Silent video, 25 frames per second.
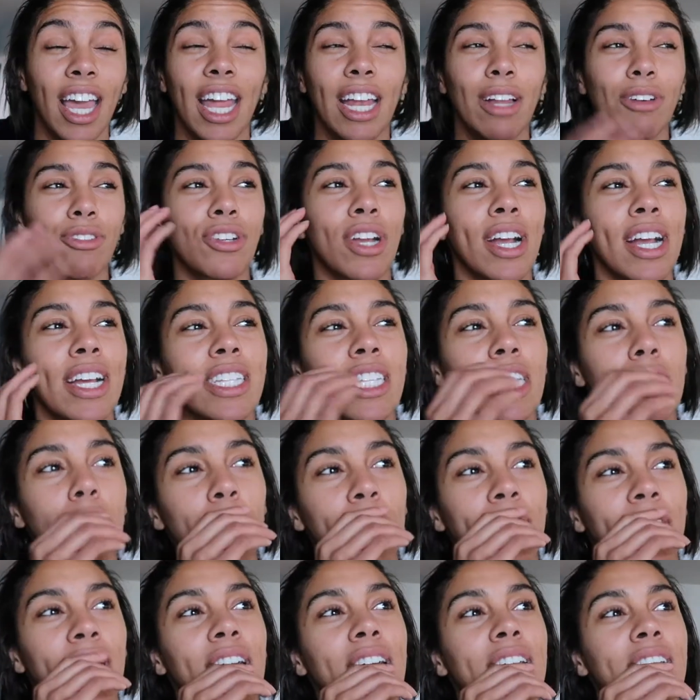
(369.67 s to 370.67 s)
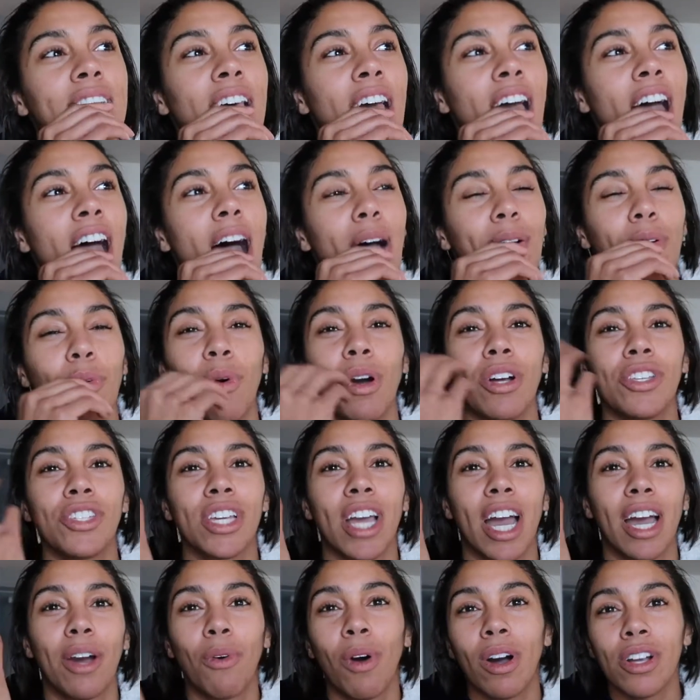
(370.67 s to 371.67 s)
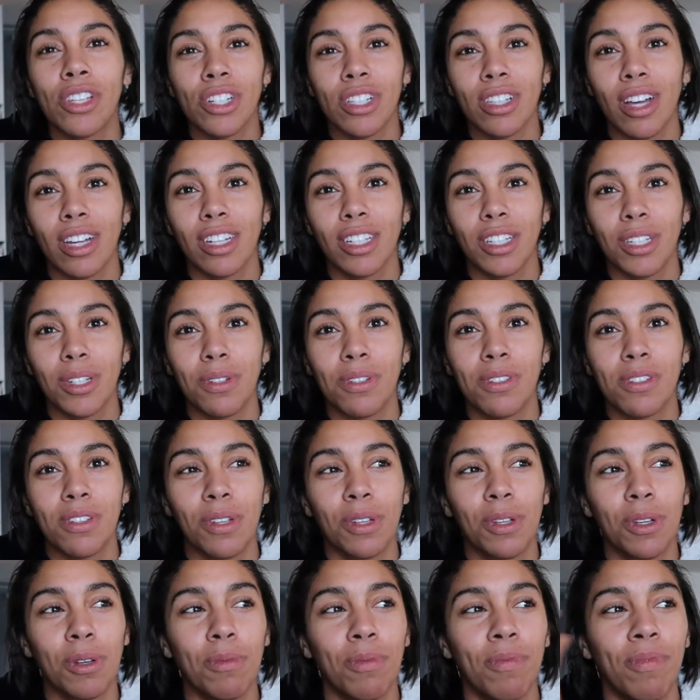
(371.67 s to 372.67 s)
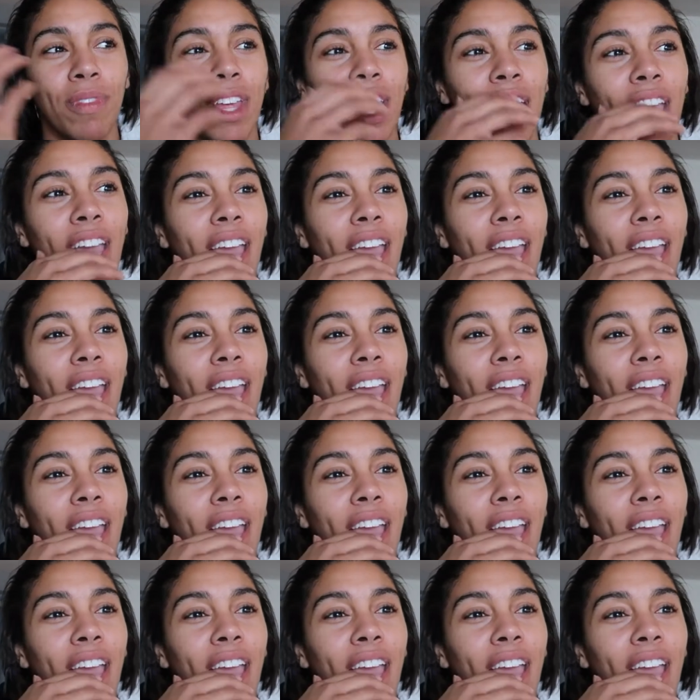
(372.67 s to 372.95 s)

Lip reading: And it was crazy because I watch a lot of YouTube,